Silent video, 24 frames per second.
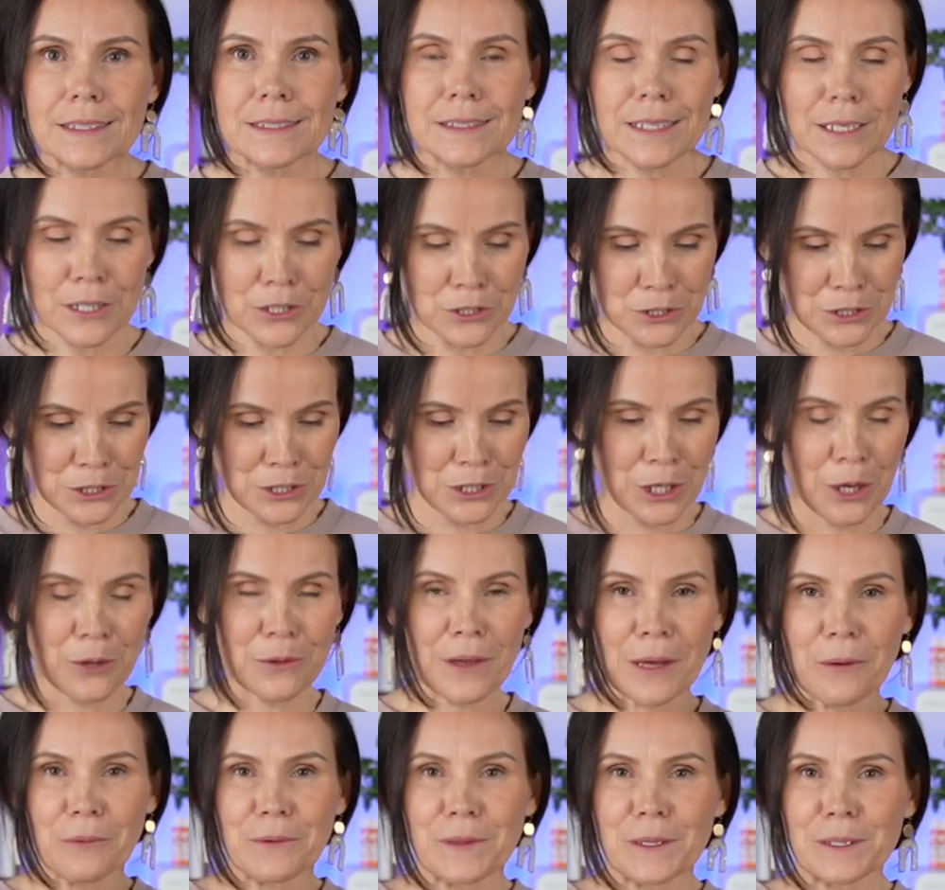stickers, you know,
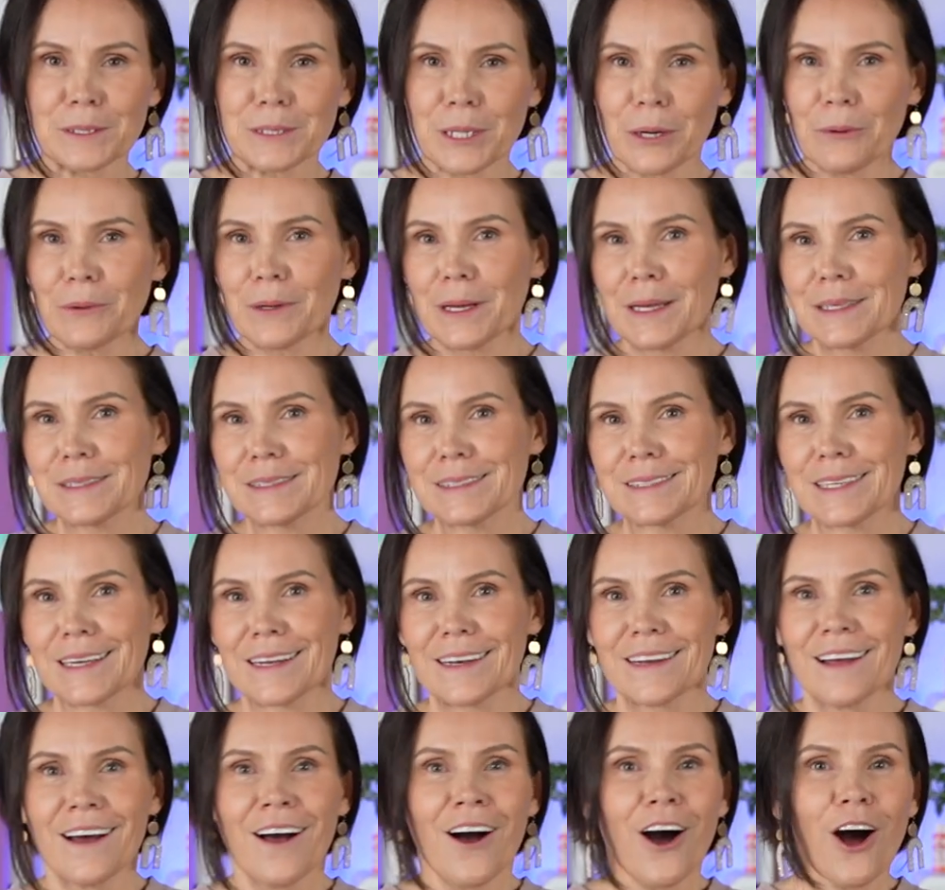like with the donuts
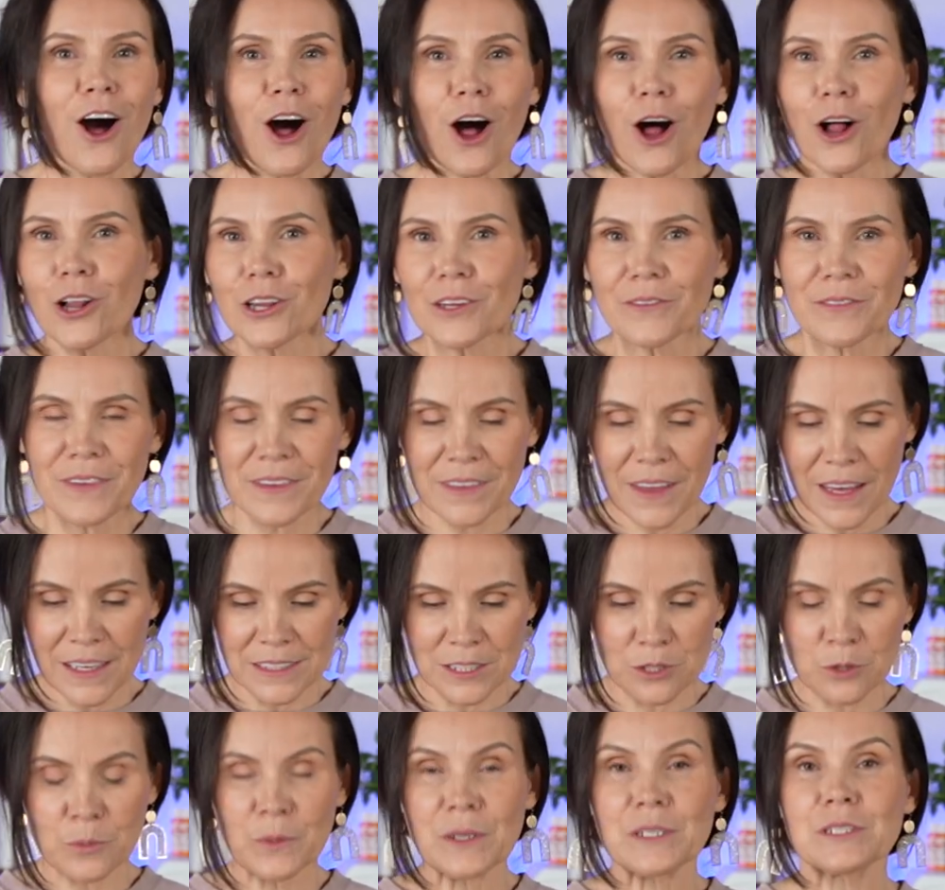and all of the things. It
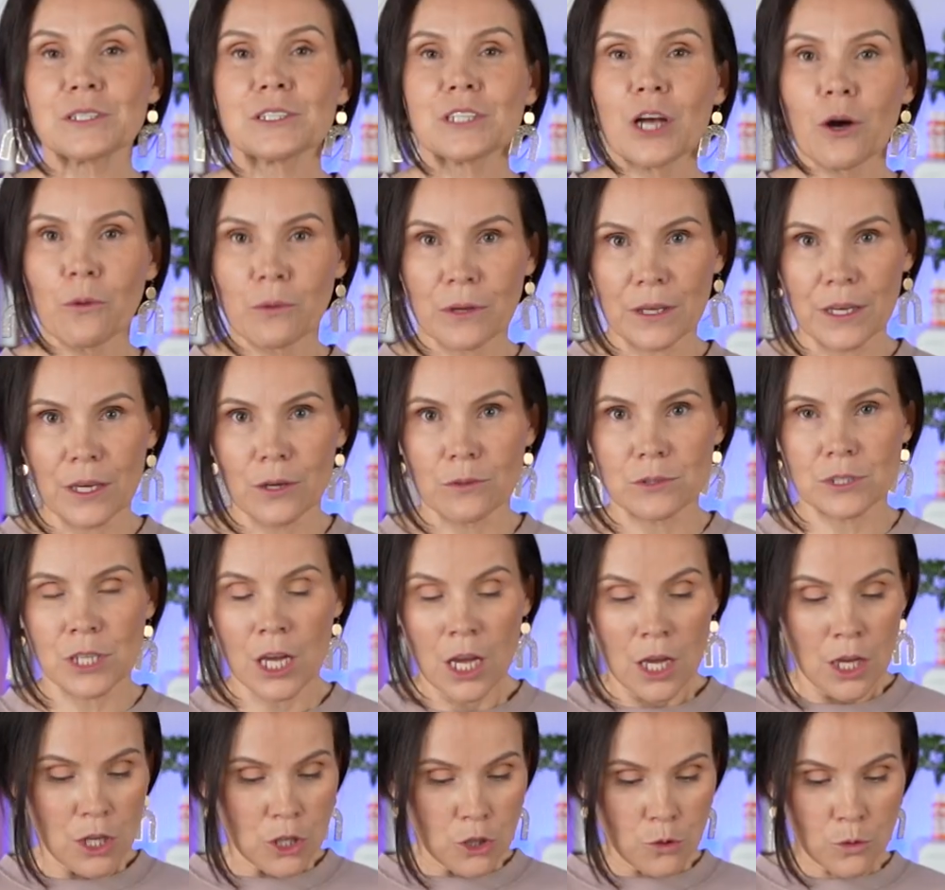would be so cute.
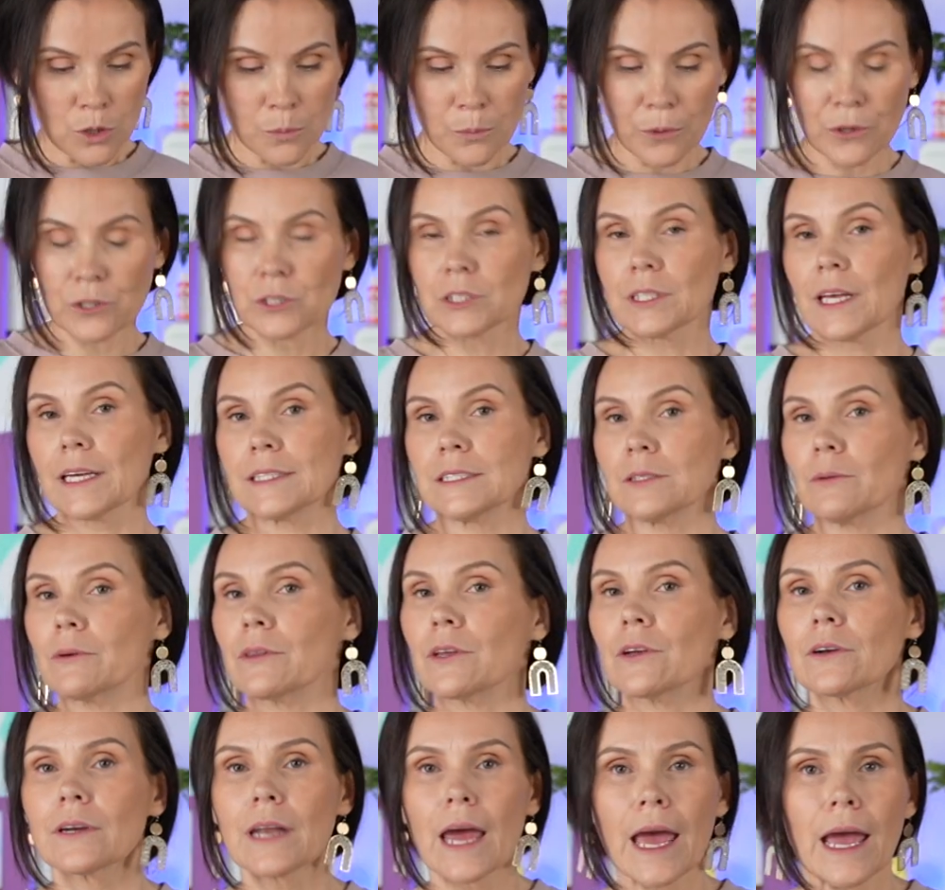You could personalize it with
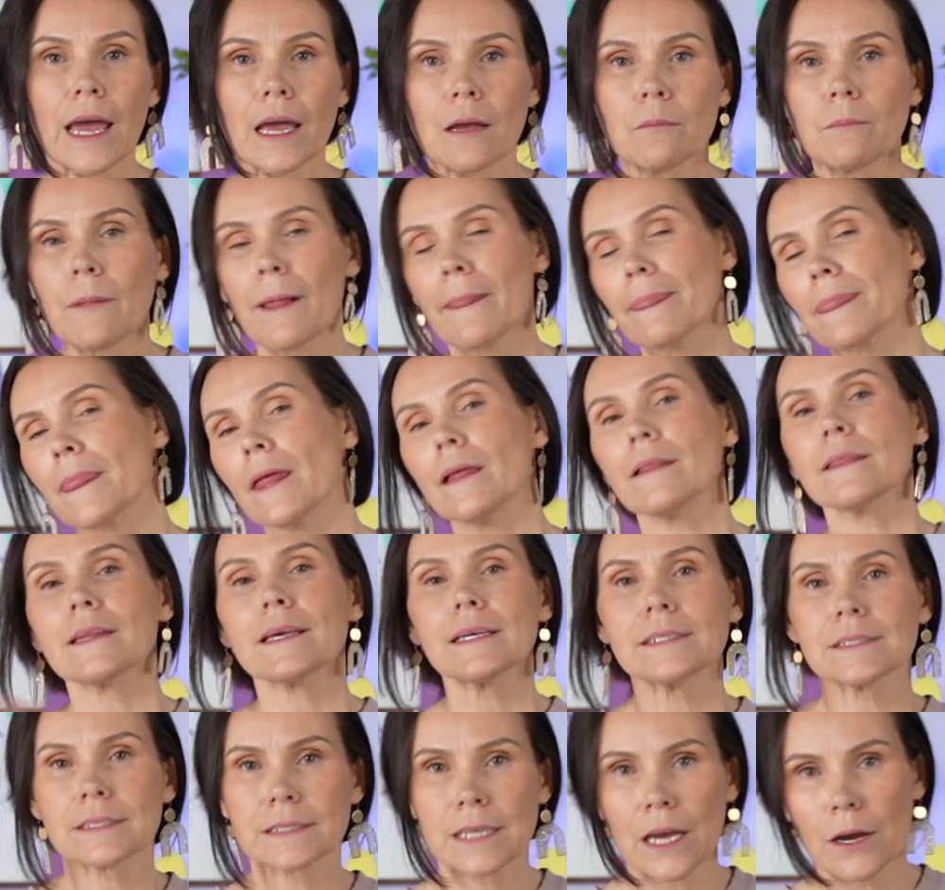your name. The
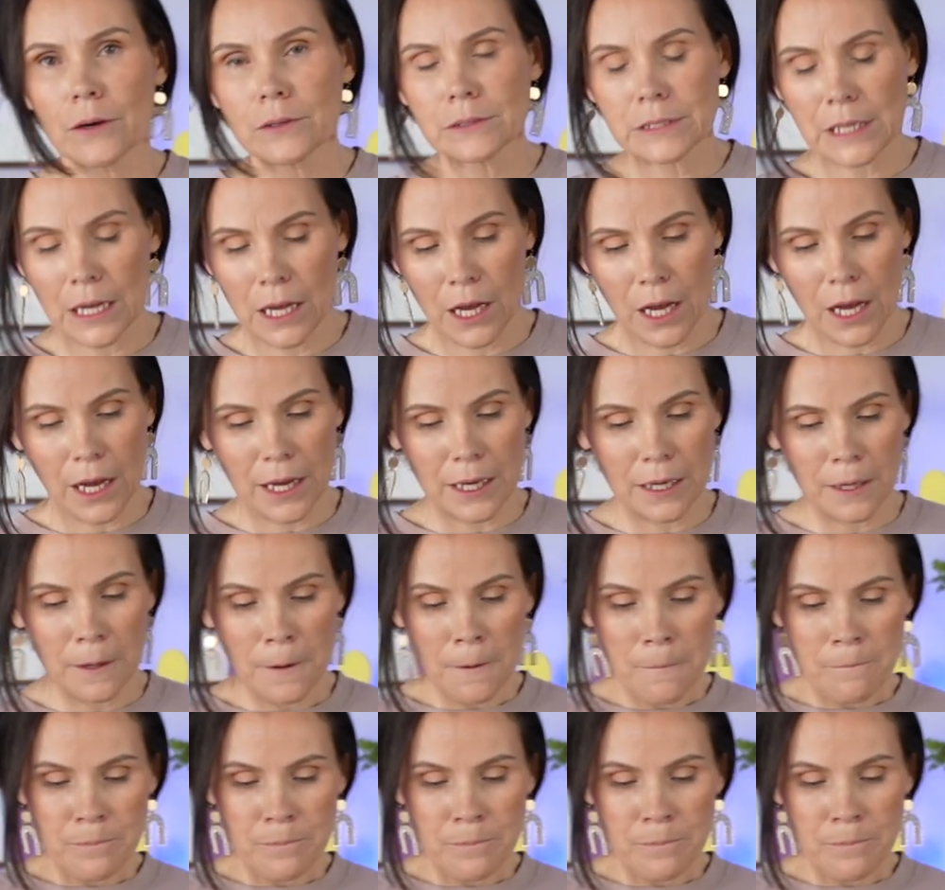list goes on.